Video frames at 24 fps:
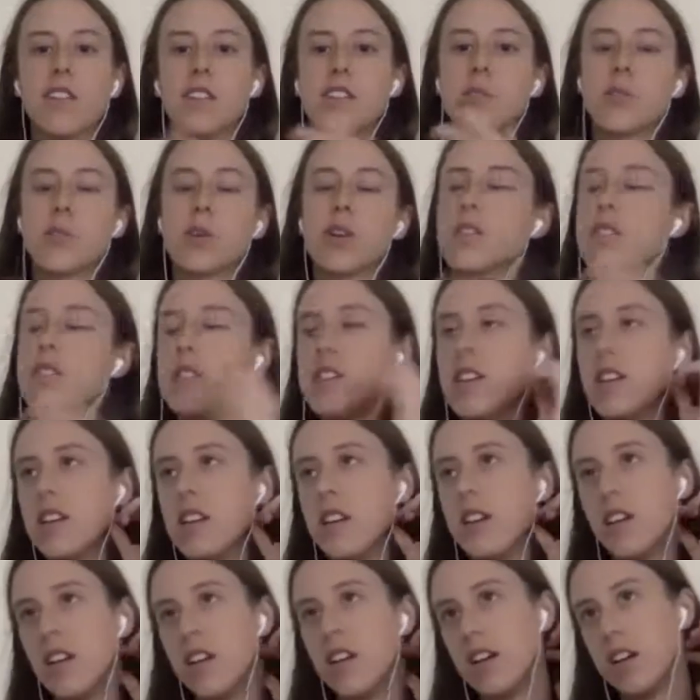this person,
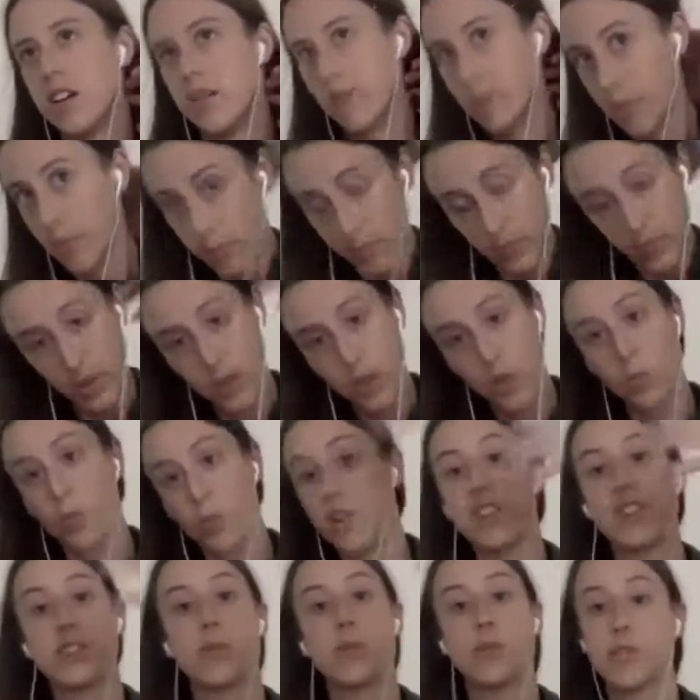
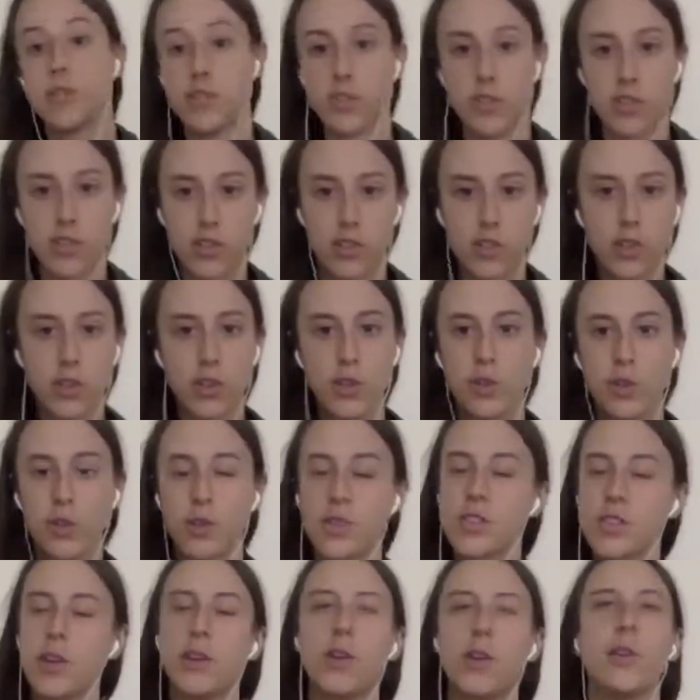what this person should do.
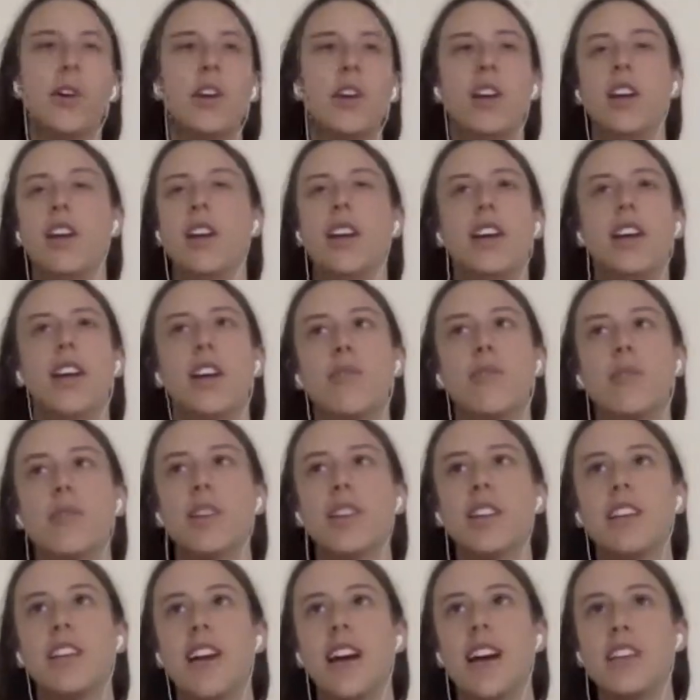So it
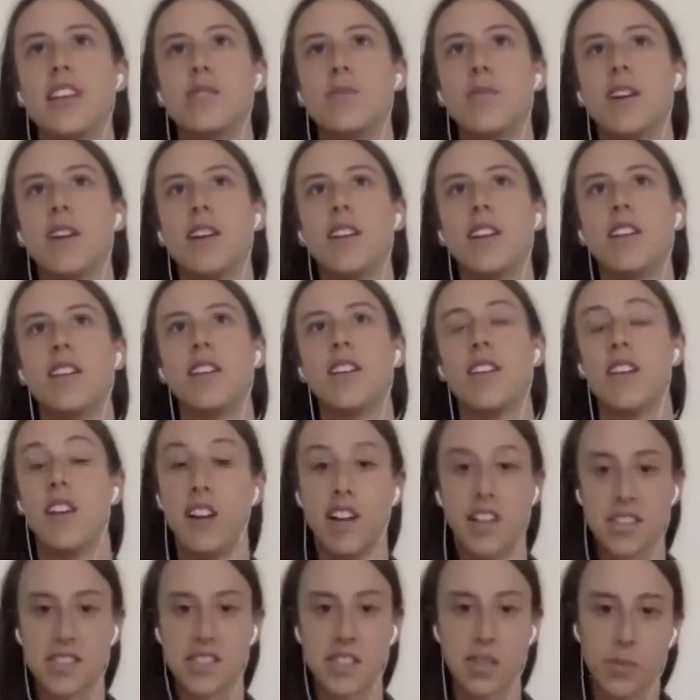really has been
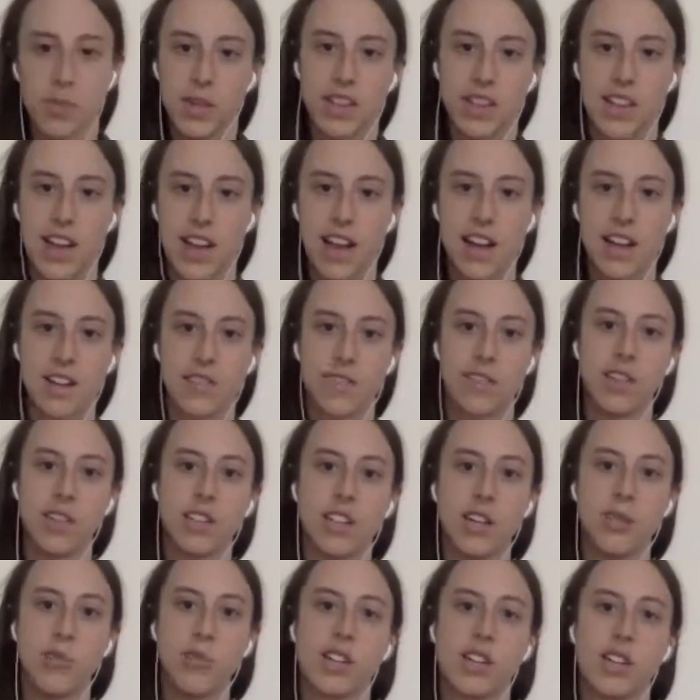awesome in that. I feel like
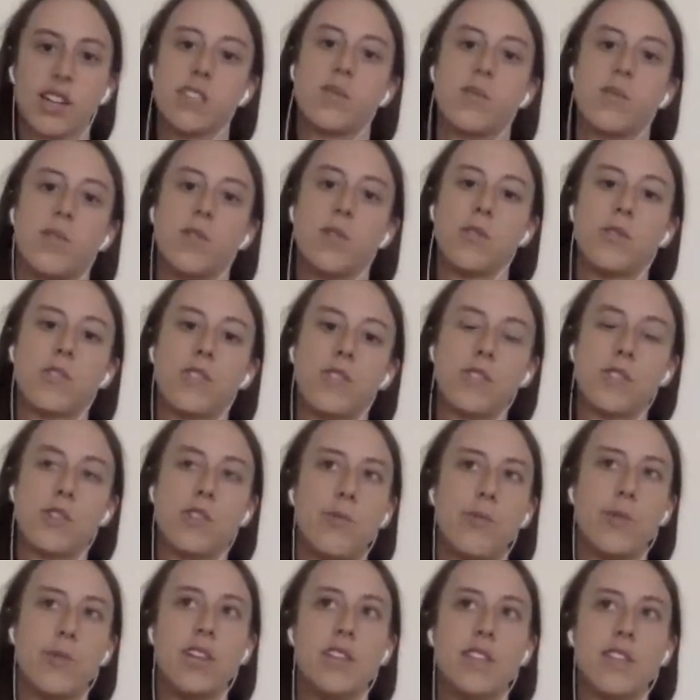I've been exposed to
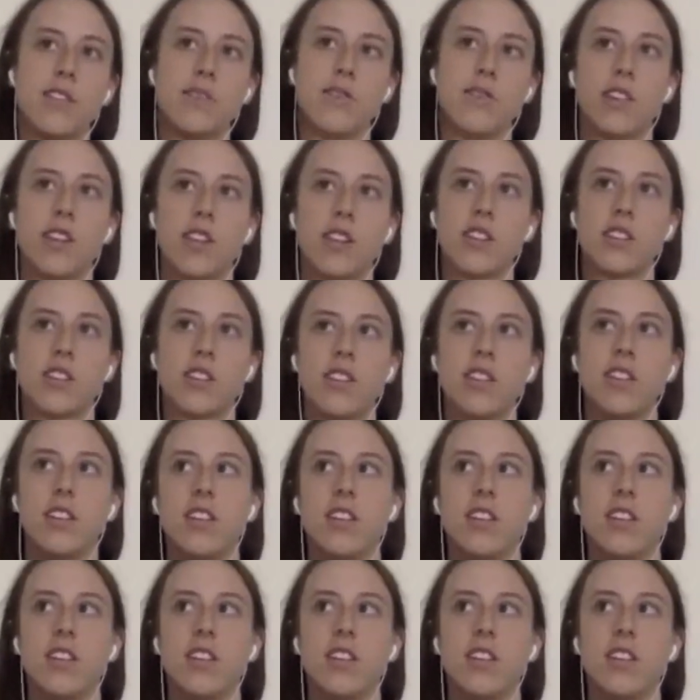so many different